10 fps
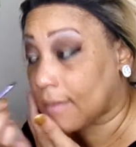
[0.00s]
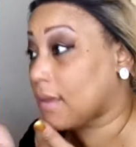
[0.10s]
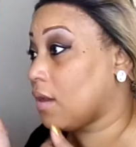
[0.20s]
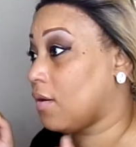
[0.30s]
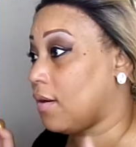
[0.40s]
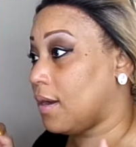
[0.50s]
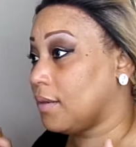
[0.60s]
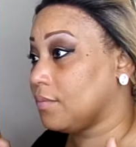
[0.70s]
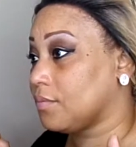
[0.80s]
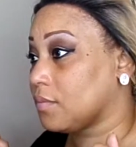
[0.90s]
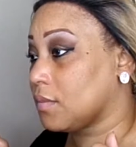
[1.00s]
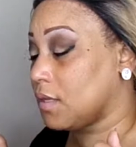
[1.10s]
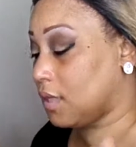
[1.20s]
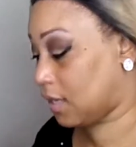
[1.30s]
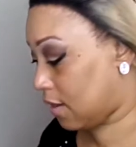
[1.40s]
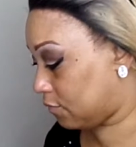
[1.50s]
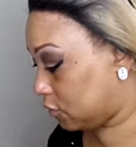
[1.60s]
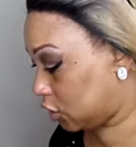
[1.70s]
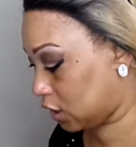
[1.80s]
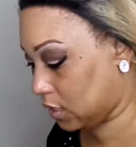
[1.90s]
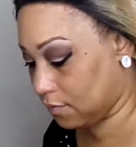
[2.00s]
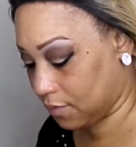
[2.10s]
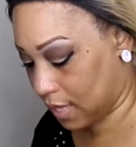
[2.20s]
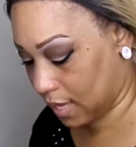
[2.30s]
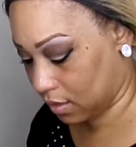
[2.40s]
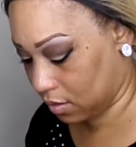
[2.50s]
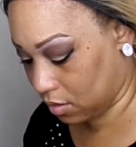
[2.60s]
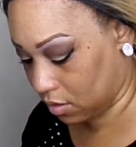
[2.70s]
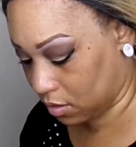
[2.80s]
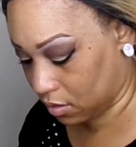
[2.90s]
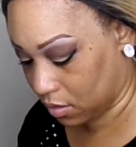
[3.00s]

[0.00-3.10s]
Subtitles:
Alright, I think I've achieved that look.